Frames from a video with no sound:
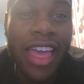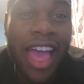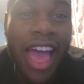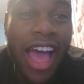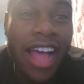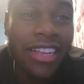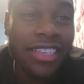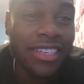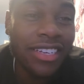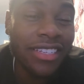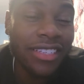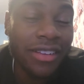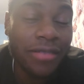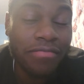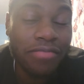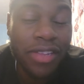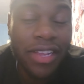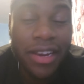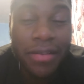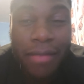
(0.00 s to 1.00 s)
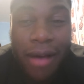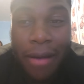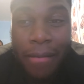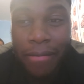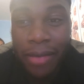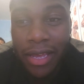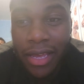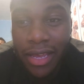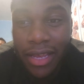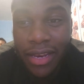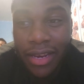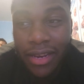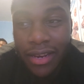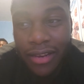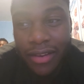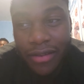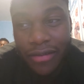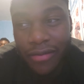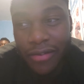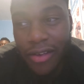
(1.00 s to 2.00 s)
I just completed my meeting.
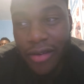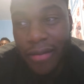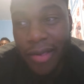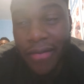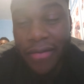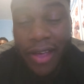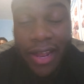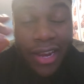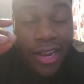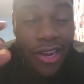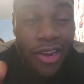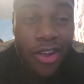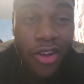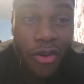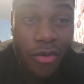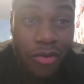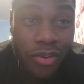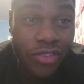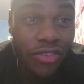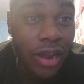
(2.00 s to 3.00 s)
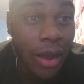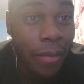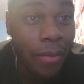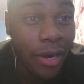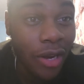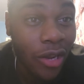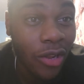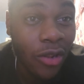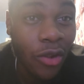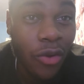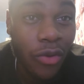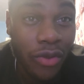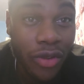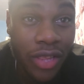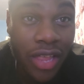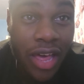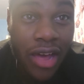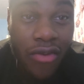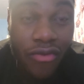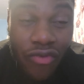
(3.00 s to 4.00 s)
You feel me? If y'all didn't know, we dropping the clothing
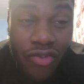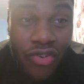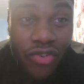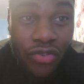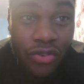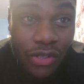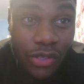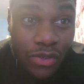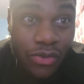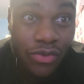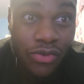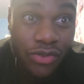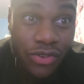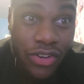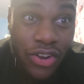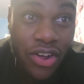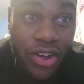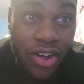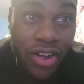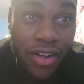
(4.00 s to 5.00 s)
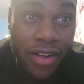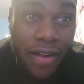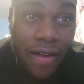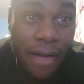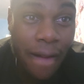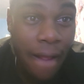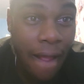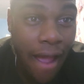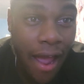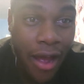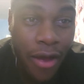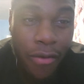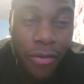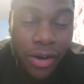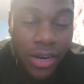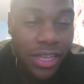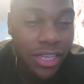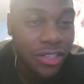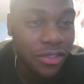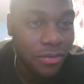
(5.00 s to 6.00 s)
line real soon, dog. I don't want
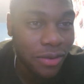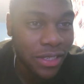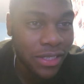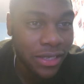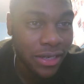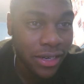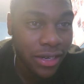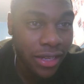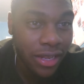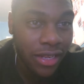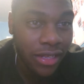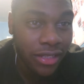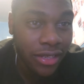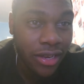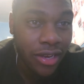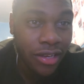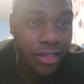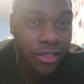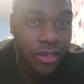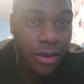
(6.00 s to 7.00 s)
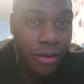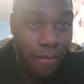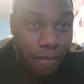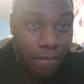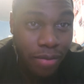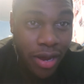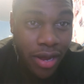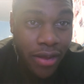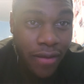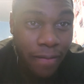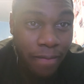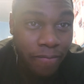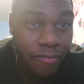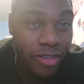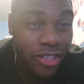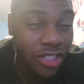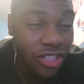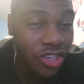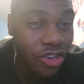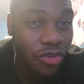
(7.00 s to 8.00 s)
to get too much into the details, but
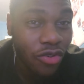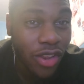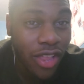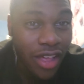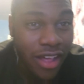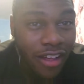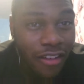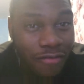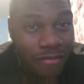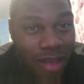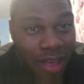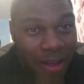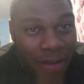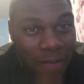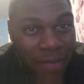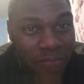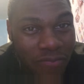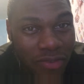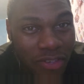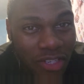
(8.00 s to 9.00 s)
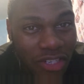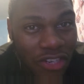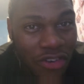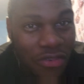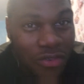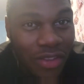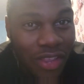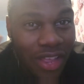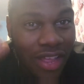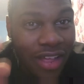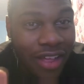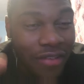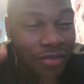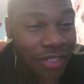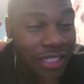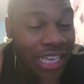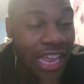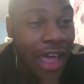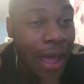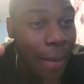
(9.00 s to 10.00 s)
show love, man. Show love.
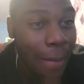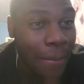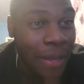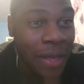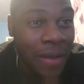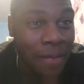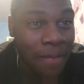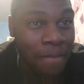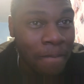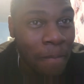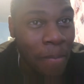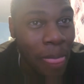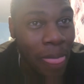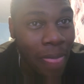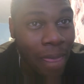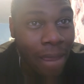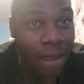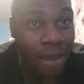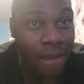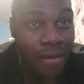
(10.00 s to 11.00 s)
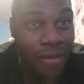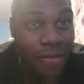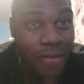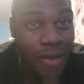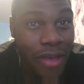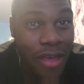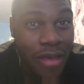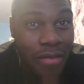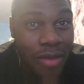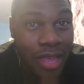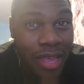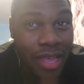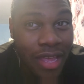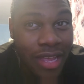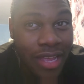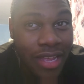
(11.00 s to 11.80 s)
Tap, man. You feel me?